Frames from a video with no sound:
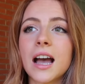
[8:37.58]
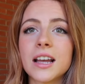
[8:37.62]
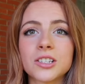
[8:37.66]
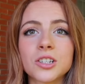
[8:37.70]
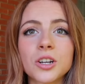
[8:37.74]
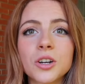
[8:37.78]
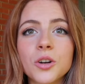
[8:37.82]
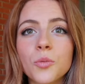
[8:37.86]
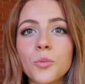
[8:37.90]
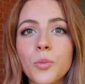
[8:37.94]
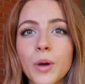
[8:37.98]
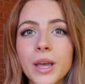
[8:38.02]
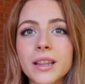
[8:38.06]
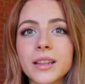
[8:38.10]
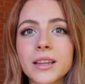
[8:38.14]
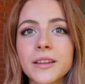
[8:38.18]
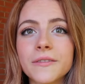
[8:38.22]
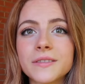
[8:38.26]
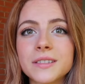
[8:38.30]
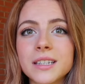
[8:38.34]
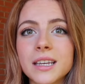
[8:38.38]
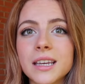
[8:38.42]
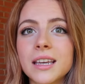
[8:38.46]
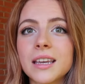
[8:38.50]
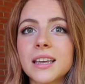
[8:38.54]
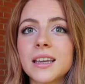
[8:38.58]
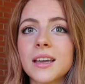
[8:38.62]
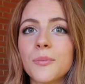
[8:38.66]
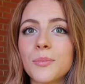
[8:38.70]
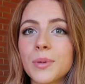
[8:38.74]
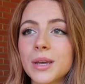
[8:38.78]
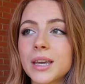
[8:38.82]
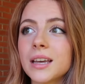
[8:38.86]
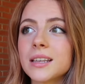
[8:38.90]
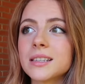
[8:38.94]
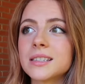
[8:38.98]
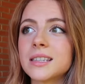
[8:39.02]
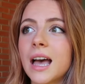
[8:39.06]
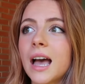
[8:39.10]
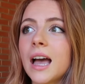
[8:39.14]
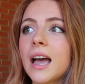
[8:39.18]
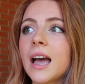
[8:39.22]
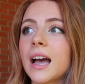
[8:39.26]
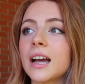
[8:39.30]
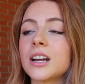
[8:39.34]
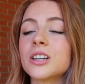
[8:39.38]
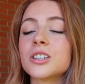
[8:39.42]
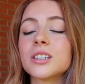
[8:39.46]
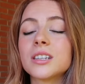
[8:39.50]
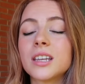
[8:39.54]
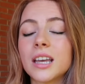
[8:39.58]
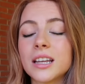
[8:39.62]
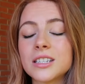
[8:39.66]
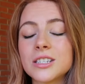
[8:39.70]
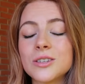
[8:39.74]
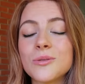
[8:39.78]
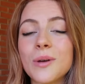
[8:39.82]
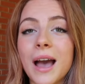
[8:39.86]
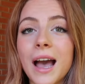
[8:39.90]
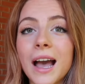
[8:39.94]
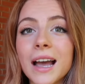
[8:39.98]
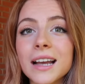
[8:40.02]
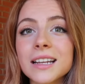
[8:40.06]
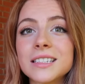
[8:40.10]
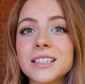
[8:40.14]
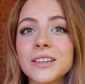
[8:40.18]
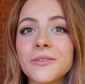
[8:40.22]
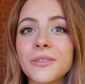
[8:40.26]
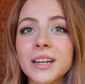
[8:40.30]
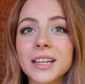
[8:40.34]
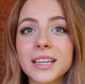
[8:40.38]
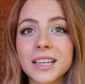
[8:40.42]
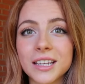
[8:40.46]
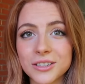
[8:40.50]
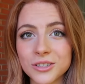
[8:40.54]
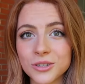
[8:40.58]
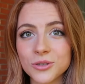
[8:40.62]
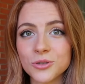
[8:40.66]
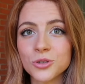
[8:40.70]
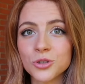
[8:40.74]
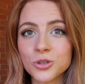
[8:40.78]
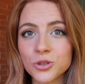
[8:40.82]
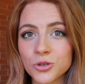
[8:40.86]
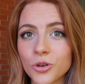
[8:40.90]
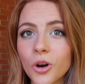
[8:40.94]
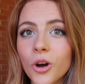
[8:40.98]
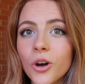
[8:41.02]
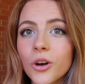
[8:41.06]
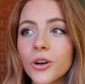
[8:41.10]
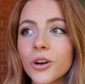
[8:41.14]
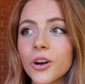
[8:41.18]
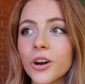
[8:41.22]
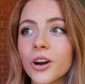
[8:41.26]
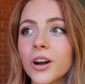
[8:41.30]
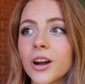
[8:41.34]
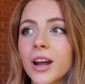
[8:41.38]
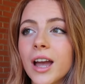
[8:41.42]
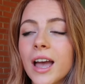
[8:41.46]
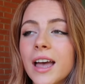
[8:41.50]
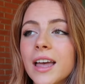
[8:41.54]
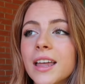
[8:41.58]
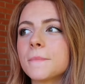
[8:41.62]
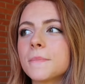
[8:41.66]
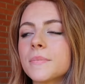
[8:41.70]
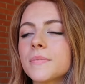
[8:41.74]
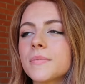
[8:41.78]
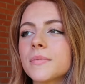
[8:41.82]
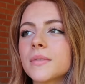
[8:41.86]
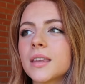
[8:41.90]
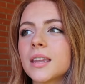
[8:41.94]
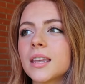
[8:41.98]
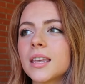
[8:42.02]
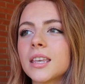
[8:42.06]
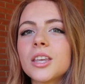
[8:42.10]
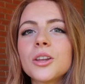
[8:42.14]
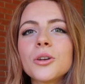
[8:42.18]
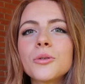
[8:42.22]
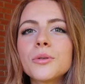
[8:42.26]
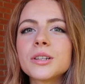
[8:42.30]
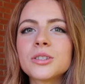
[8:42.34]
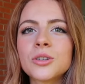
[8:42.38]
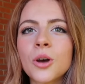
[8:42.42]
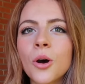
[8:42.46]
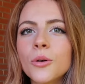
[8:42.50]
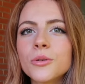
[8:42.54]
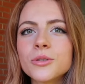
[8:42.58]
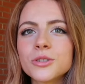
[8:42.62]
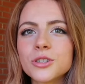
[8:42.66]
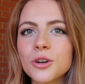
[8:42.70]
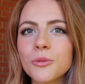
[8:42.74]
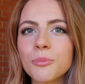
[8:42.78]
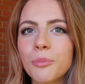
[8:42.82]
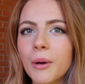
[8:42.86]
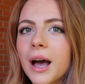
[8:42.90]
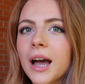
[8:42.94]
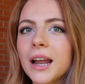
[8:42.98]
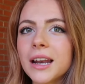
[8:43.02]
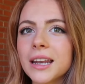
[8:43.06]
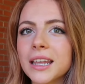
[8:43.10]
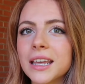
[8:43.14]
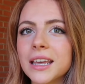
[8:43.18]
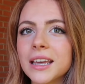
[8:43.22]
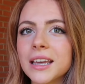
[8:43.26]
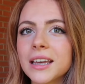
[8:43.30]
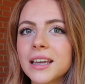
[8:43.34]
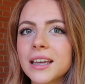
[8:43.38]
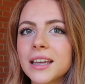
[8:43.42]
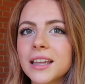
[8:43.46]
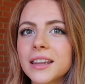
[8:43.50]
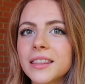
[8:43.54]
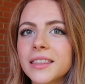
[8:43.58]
I started weightlifting because that actually gets you active and it gets you stronger, and, you know, it tones your body.